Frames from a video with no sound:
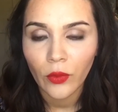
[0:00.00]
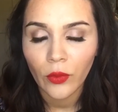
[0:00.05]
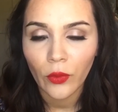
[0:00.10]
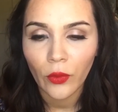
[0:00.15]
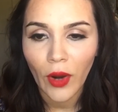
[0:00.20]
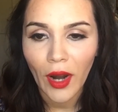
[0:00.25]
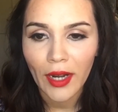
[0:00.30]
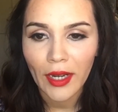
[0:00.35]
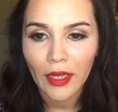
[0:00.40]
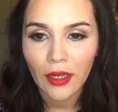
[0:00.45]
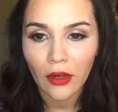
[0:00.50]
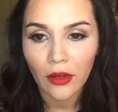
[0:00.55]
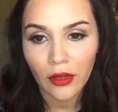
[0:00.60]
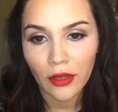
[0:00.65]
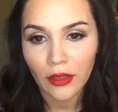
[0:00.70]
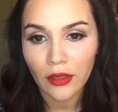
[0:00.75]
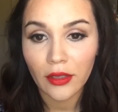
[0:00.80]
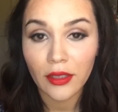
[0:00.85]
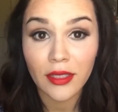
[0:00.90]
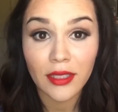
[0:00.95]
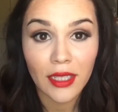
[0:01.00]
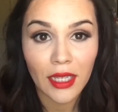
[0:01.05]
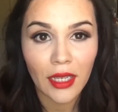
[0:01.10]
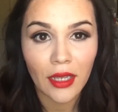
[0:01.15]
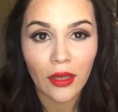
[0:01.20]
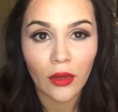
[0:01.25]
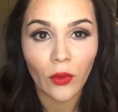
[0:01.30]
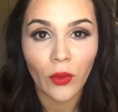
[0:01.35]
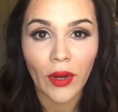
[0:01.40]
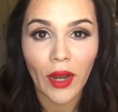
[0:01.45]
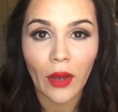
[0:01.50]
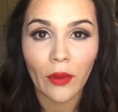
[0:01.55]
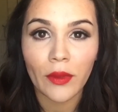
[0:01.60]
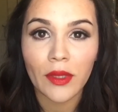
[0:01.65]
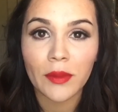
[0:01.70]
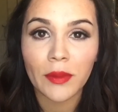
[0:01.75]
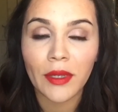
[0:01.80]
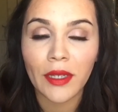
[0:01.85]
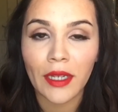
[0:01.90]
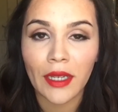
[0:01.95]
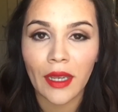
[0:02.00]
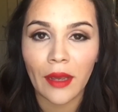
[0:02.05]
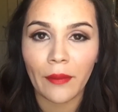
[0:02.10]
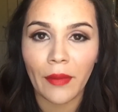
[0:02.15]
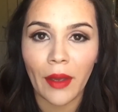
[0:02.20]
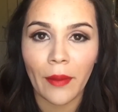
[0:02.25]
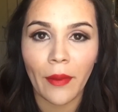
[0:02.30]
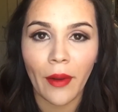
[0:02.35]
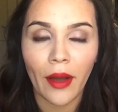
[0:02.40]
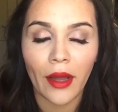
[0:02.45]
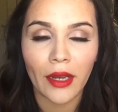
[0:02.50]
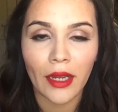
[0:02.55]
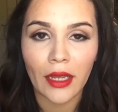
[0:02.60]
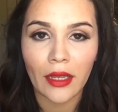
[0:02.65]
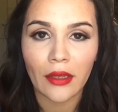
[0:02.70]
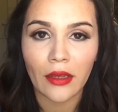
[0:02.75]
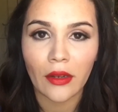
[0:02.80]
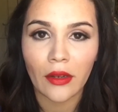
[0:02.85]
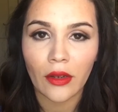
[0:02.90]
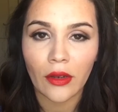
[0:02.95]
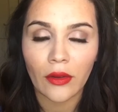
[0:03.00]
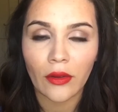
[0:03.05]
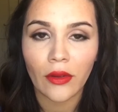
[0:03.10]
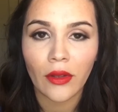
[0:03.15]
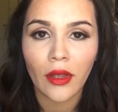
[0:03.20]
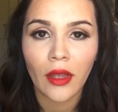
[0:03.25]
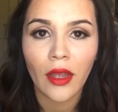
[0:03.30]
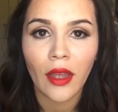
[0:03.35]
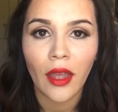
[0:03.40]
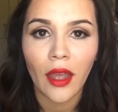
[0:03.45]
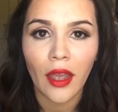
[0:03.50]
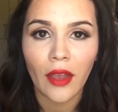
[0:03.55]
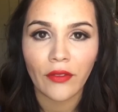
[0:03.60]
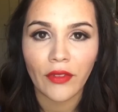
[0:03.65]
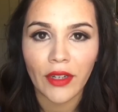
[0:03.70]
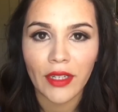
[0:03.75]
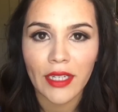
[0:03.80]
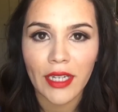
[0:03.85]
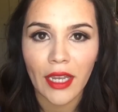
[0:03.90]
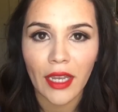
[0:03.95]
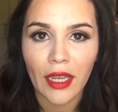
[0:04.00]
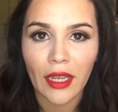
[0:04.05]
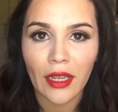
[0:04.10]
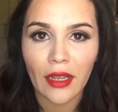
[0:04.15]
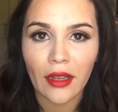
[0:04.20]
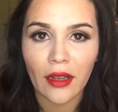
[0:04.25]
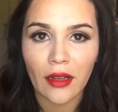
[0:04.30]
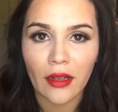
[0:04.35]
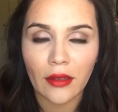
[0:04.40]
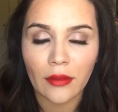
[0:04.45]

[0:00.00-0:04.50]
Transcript: writing or seeing what I was putting in my body, every day,